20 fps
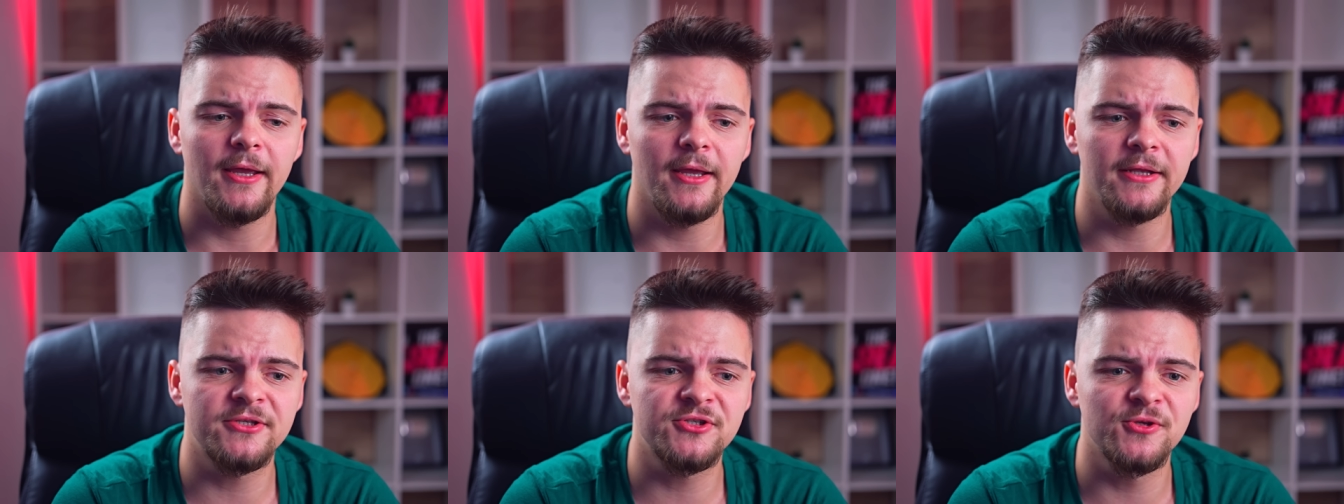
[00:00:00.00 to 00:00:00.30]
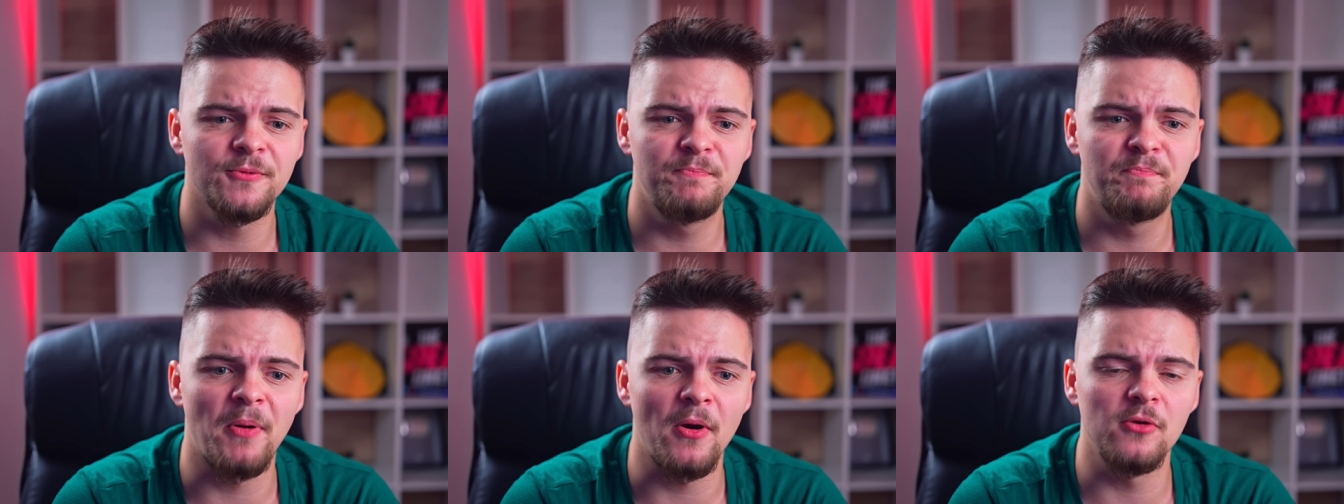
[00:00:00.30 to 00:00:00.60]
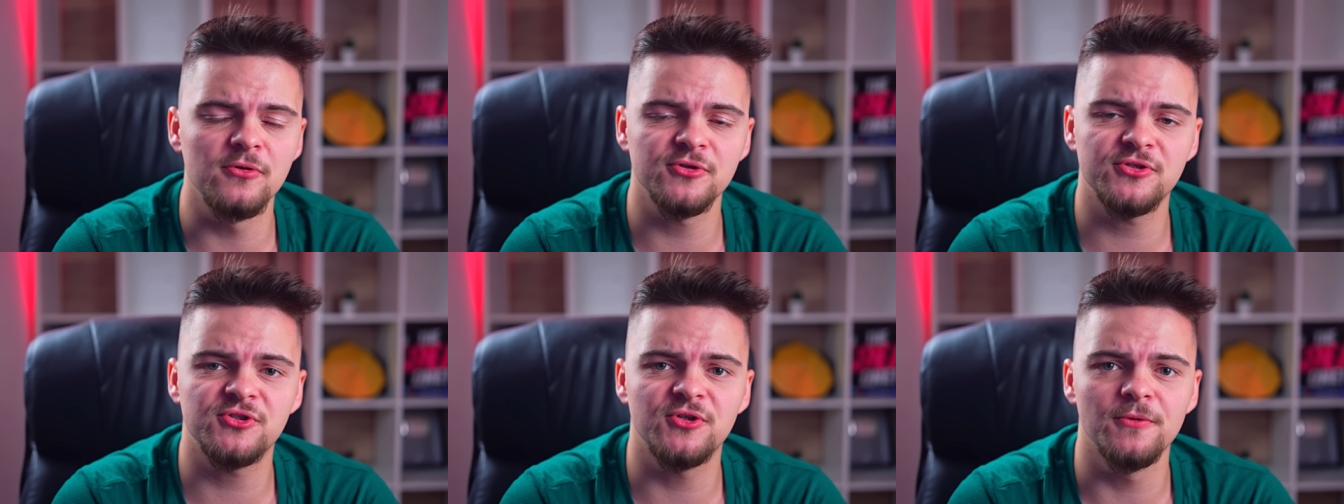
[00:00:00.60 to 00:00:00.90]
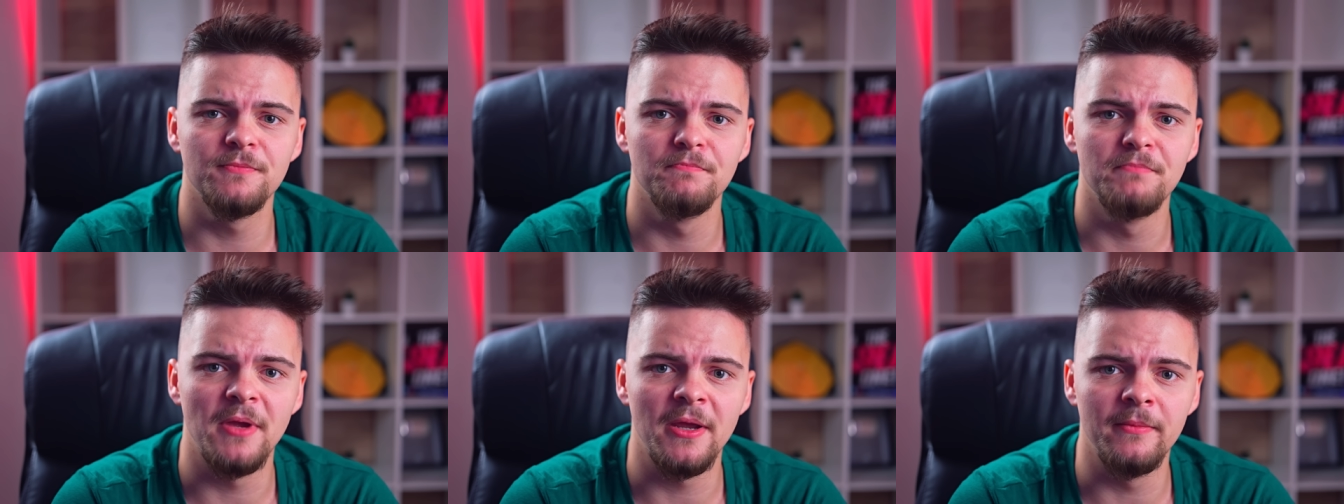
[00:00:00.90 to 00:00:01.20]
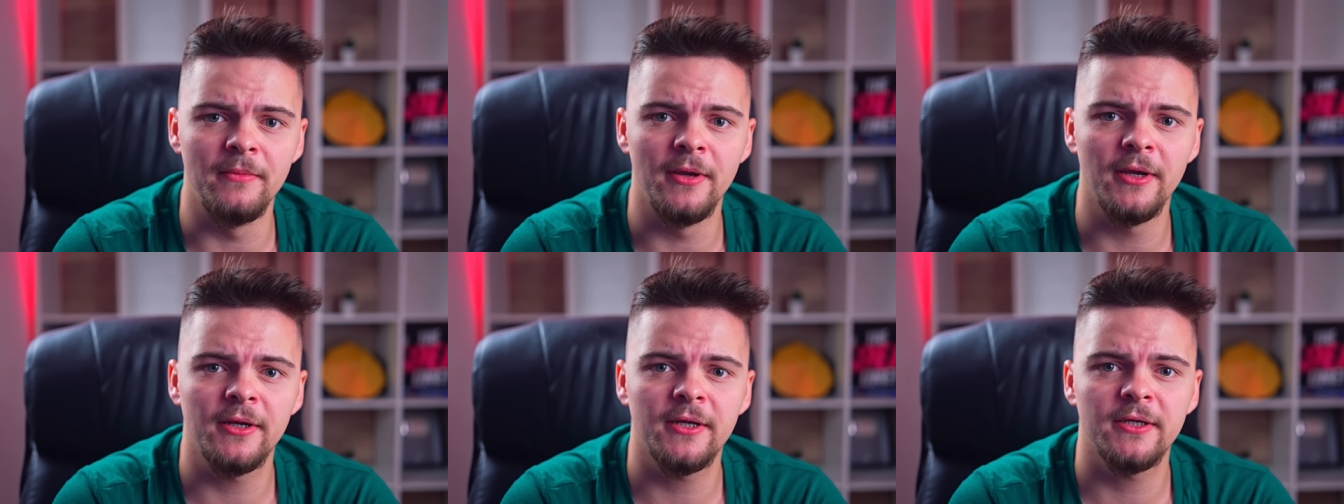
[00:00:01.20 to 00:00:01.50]
It's supposed to
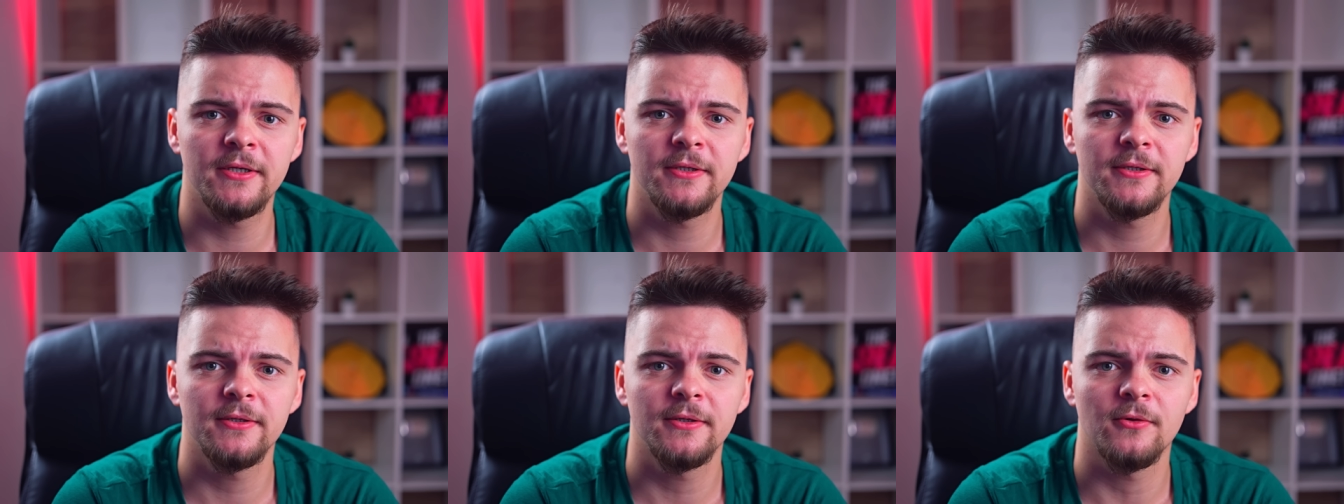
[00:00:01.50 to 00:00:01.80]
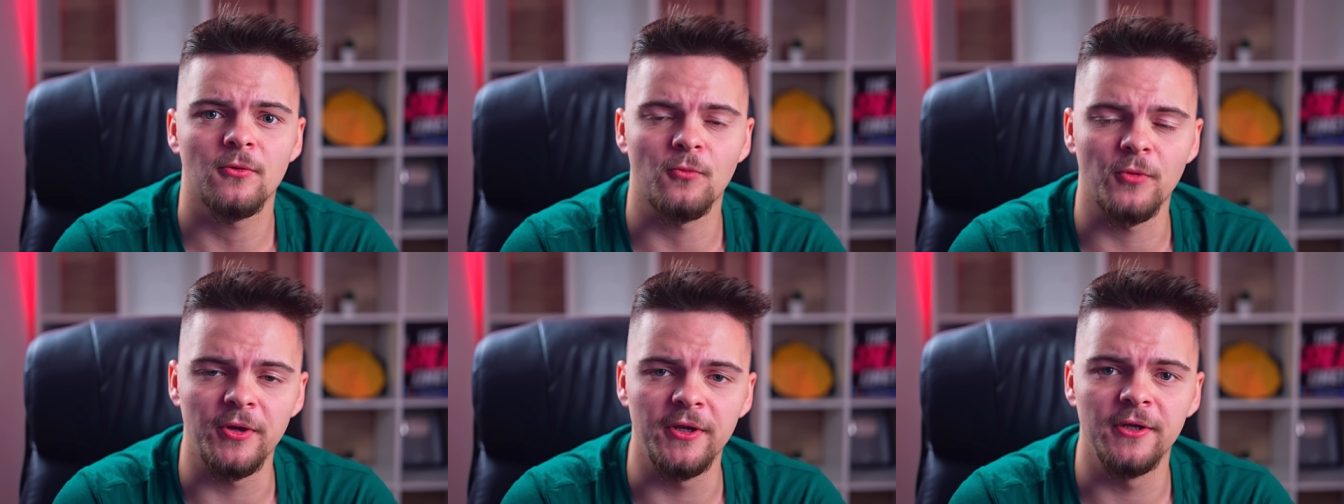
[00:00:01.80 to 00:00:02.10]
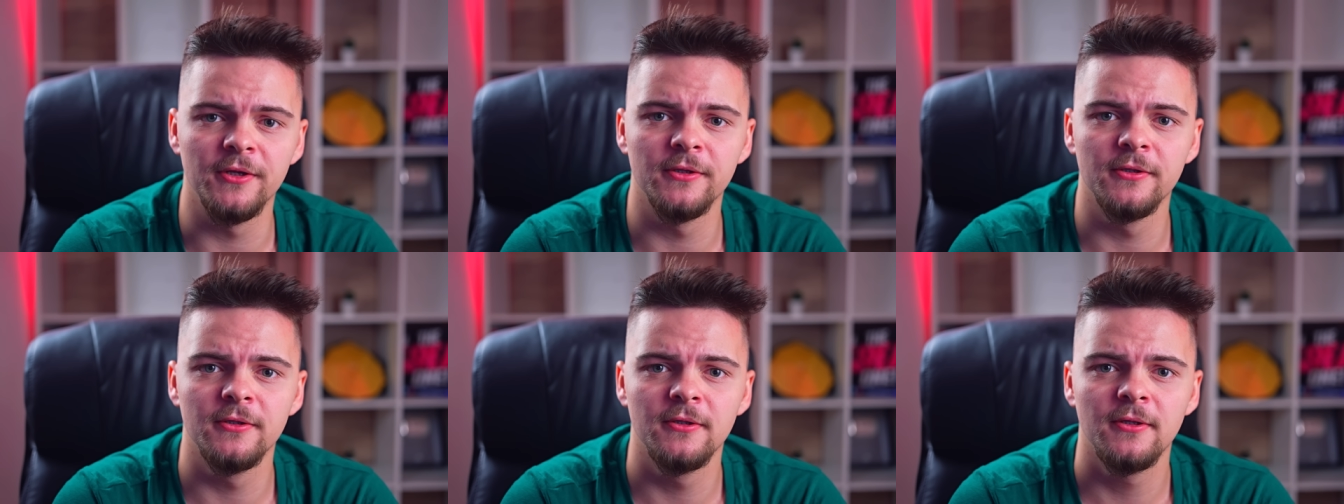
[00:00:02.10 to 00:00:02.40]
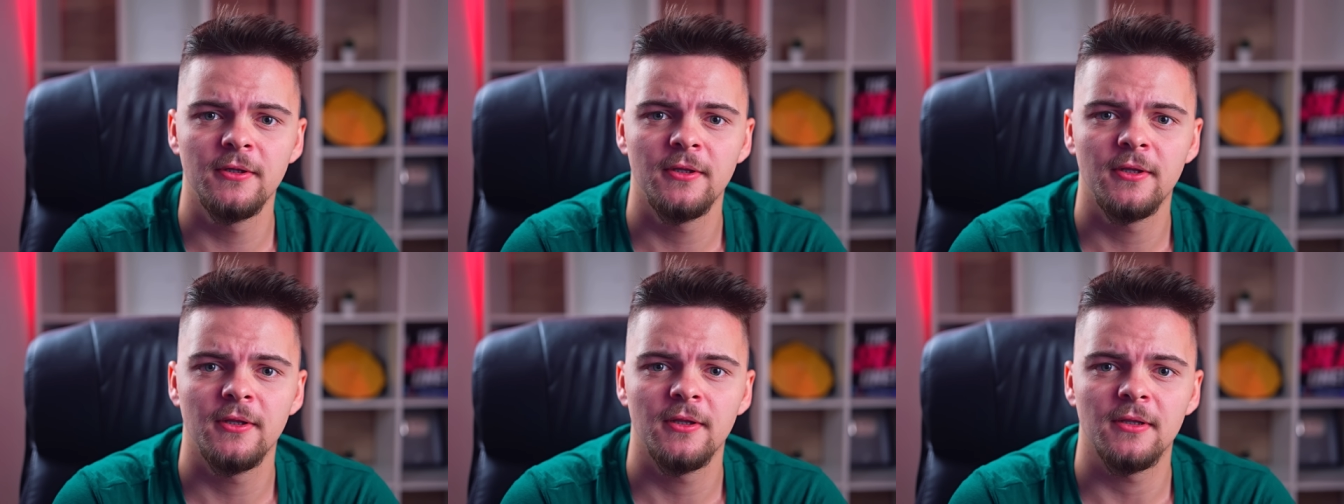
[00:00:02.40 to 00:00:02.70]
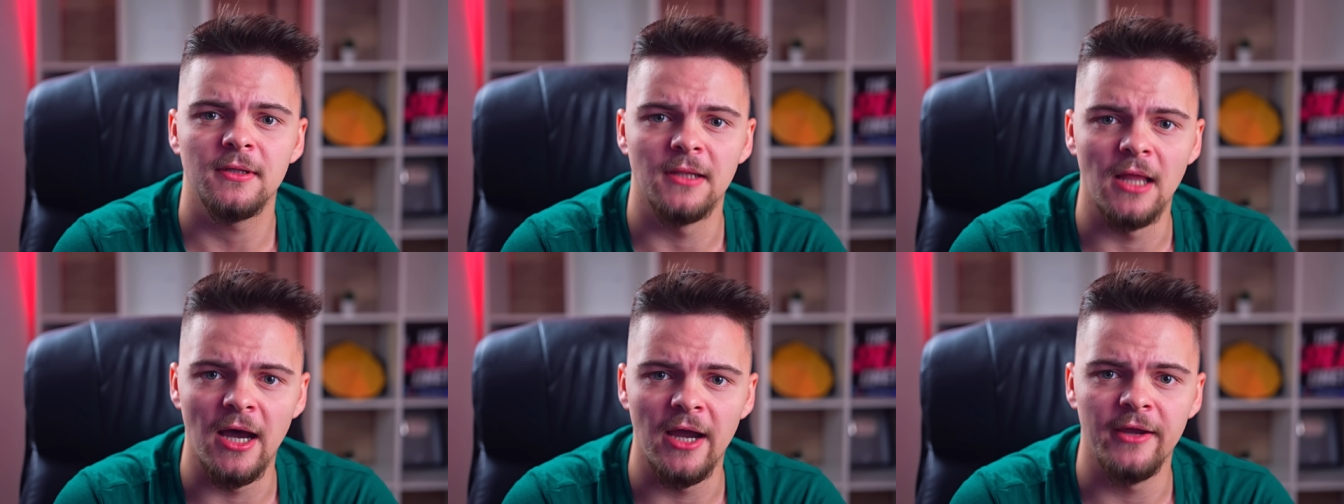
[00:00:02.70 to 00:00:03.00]
mimic real
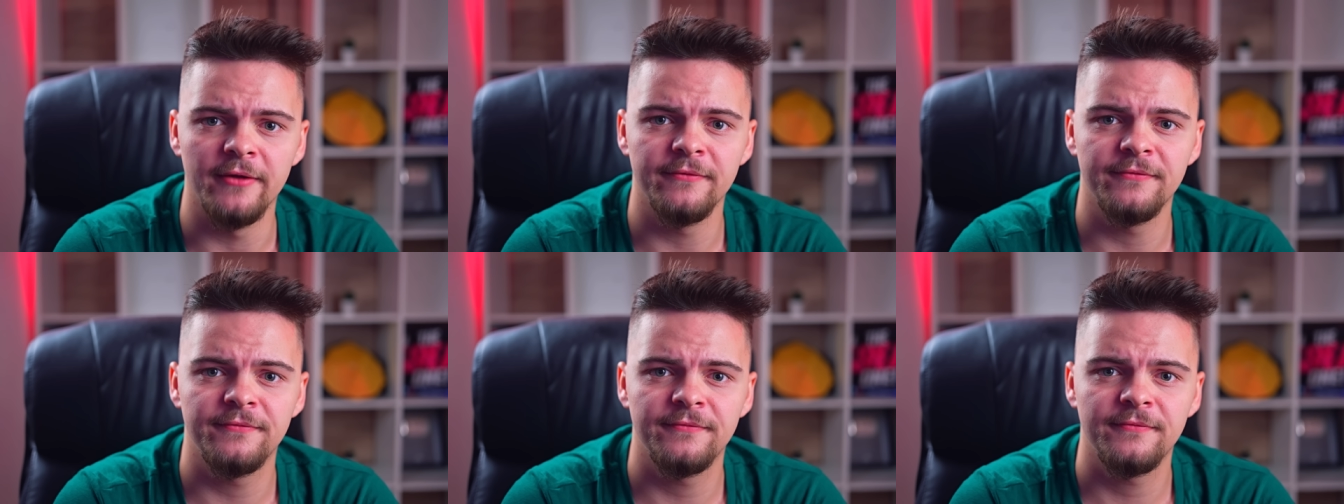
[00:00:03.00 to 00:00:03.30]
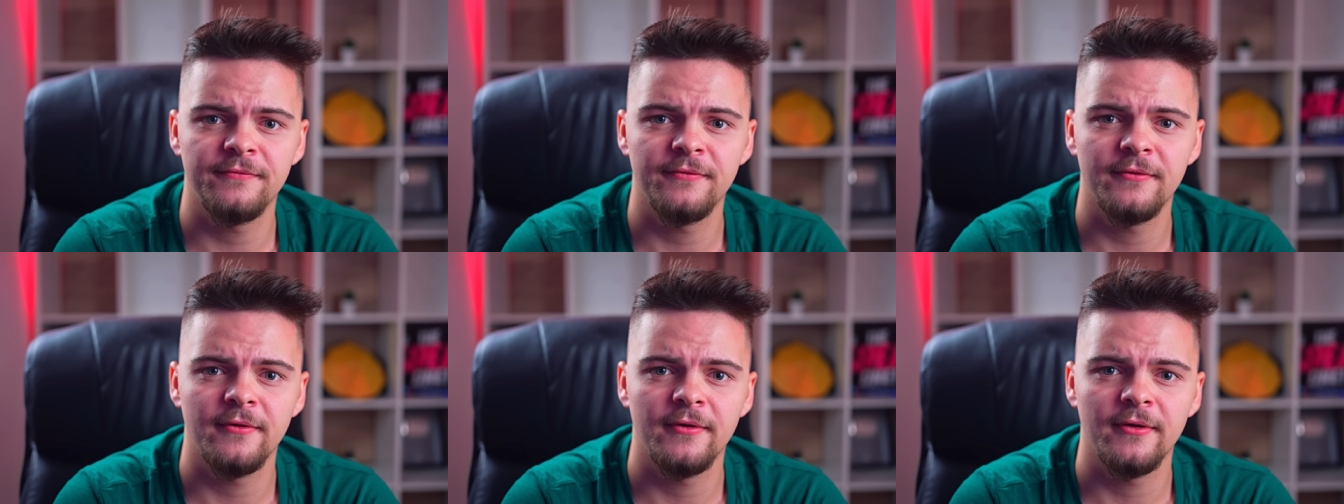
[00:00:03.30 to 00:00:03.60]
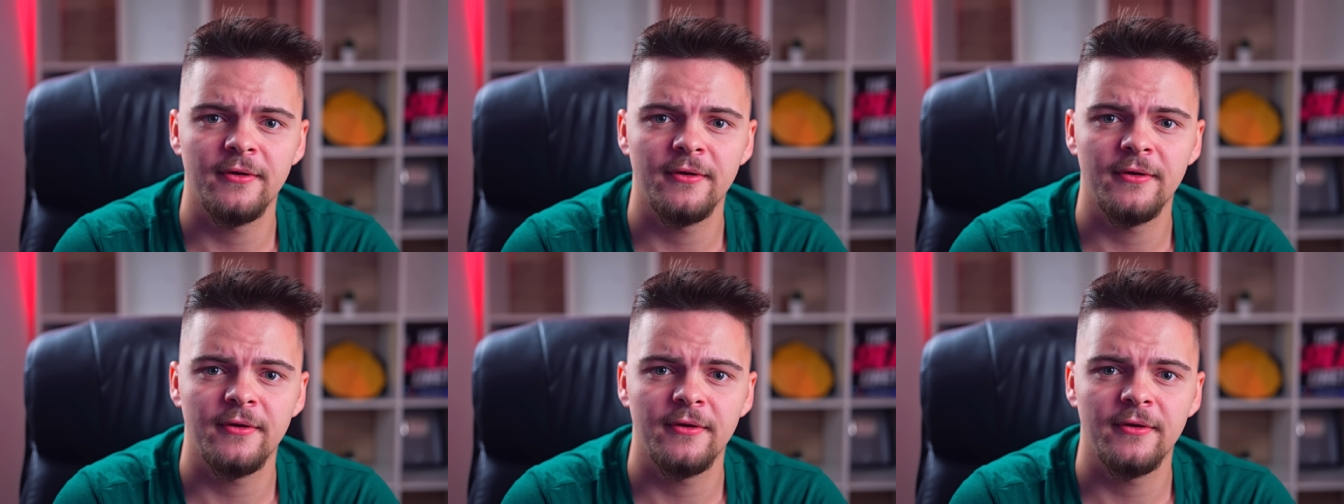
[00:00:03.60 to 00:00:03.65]
life.